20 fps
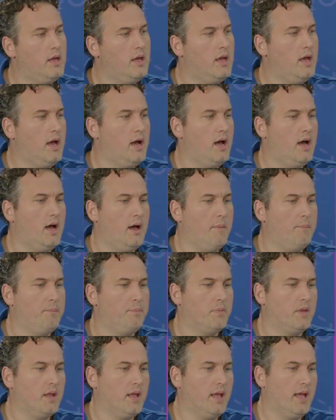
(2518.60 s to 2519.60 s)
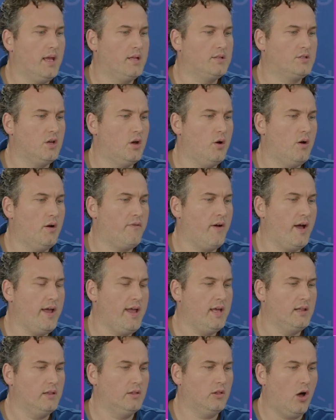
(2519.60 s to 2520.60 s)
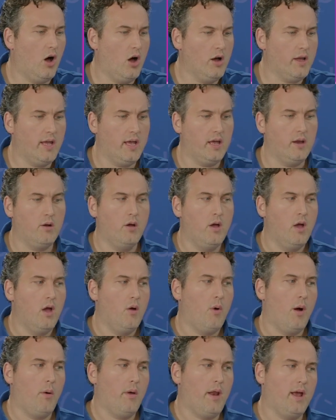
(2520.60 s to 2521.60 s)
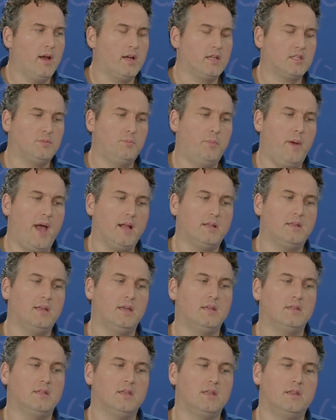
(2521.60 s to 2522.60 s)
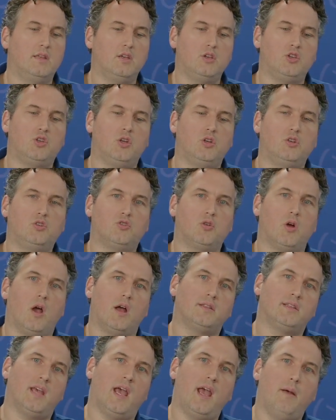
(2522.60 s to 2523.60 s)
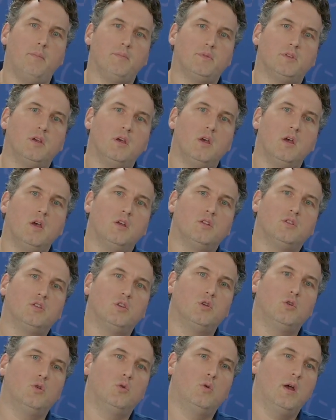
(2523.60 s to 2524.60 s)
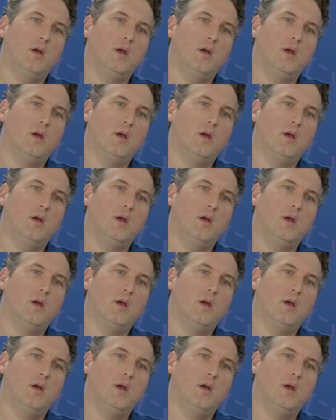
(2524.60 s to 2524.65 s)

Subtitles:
And so if I hit login, well, what I expect is this should attempt to